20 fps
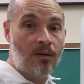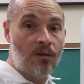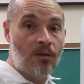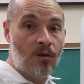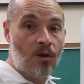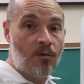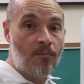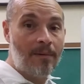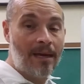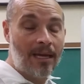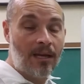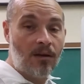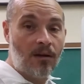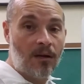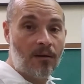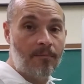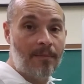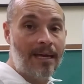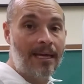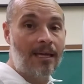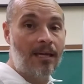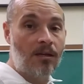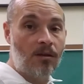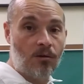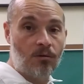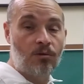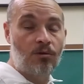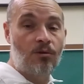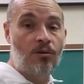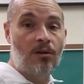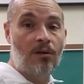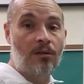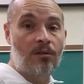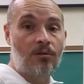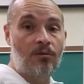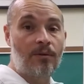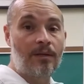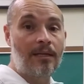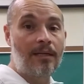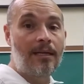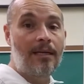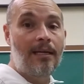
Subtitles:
y'all make, y'all are making, y'all do, y'all are doing.